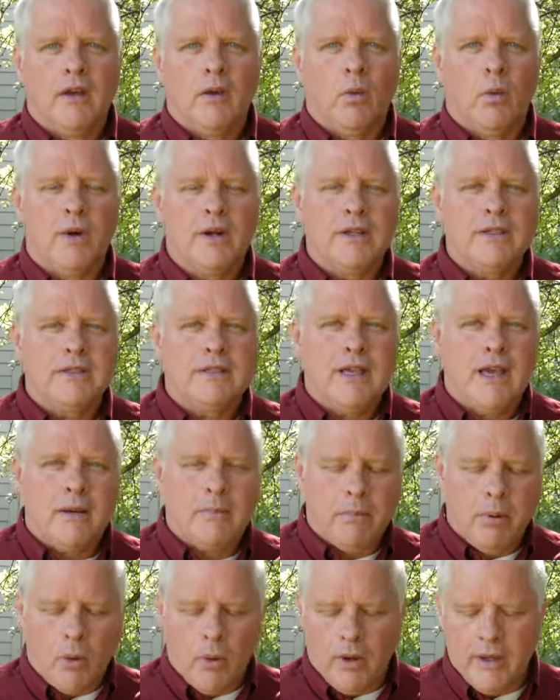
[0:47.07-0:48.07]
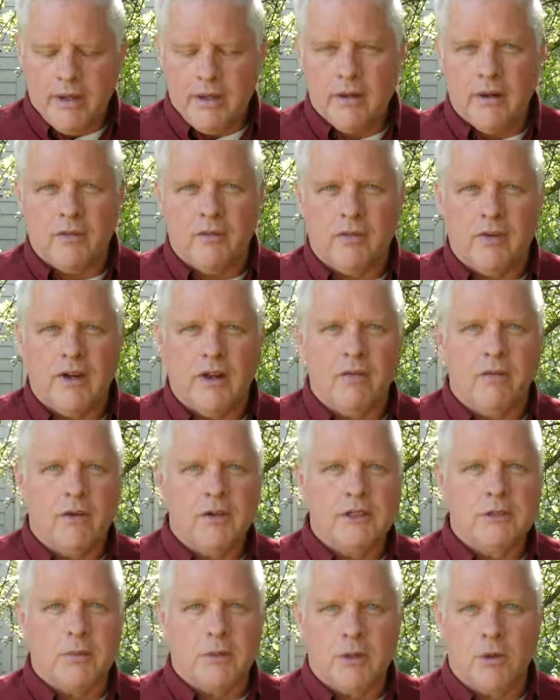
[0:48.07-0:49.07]
What is that point of
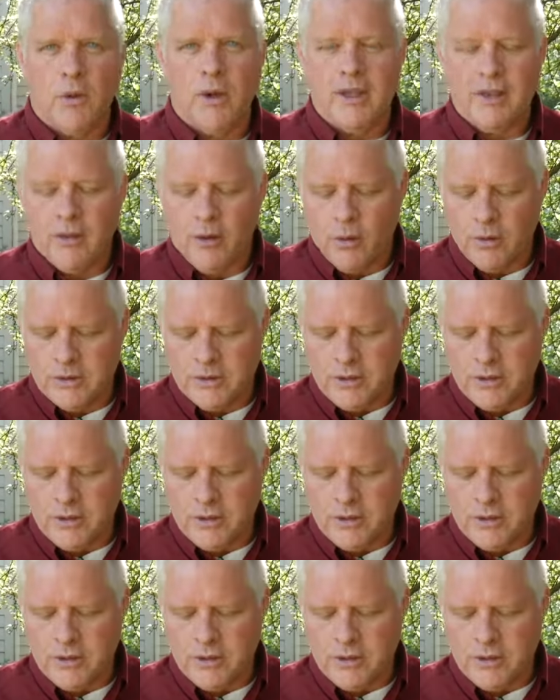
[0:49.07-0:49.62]
difference between those